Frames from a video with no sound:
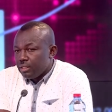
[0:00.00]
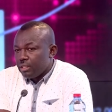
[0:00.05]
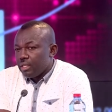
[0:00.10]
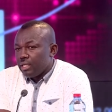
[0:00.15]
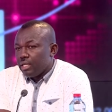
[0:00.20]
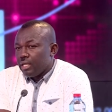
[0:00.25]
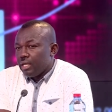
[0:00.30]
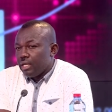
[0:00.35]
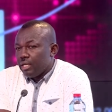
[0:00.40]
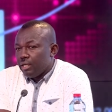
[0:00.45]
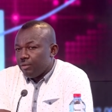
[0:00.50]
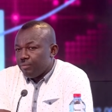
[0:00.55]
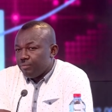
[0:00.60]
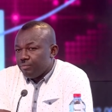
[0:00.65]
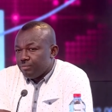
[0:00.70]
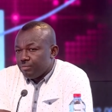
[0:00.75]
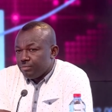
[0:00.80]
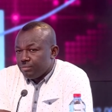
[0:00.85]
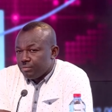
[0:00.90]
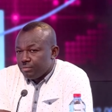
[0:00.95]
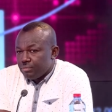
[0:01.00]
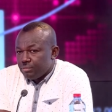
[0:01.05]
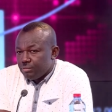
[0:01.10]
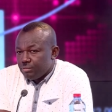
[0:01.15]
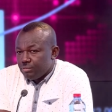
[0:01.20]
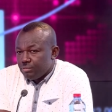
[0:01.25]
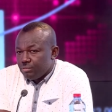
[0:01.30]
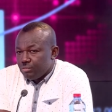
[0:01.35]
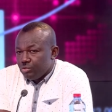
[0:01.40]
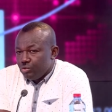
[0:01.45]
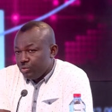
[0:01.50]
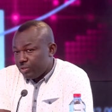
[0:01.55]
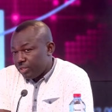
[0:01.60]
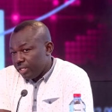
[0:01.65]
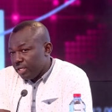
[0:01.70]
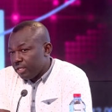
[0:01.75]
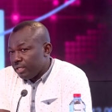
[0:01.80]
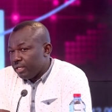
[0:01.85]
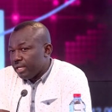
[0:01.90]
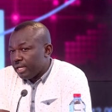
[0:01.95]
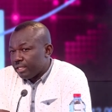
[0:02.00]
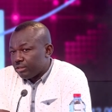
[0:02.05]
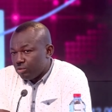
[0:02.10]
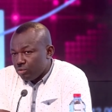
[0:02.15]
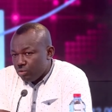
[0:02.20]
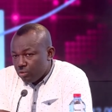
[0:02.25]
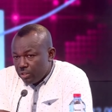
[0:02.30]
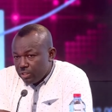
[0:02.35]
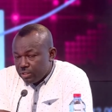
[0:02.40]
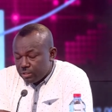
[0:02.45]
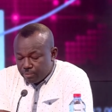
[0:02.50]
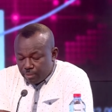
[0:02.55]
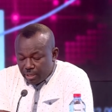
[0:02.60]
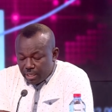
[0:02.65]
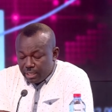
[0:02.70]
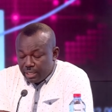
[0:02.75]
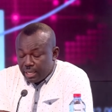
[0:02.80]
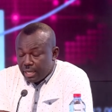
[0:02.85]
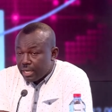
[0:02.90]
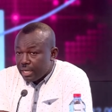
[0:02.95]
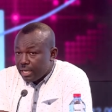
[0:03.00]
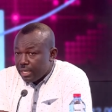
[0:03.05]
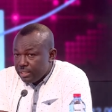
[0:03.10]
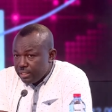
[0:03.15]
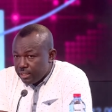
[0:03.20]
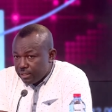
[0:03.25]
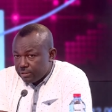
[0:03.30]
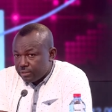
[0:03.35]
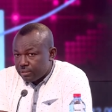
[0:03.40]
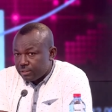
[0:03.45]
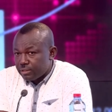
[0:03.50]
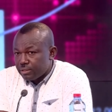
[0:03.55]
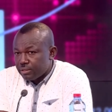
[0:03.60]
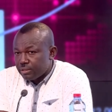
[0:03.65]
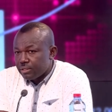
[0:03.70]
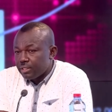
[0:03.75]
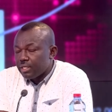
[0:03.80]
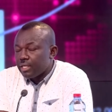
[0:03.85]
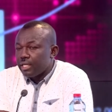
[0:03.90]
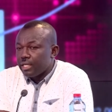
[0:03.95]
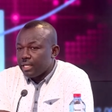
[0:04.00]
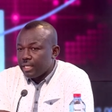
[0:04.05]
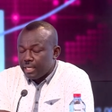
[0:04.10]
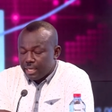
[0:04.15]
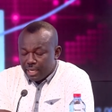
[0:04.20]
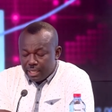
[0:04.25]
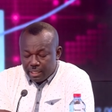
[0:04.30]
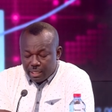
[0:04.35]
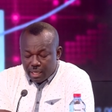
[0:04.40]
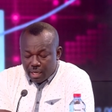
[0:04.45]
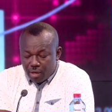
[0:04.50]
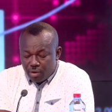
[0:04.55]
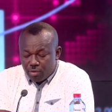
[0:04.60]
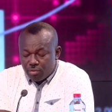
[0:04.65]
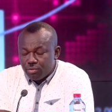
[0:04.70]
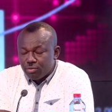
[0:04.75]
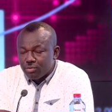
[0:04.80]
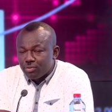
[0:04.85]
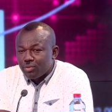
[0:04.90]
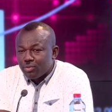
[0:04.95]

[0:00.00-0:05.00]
um, you think they are Togolese, but they are Ghanaians. Mm. Uh-huh. And now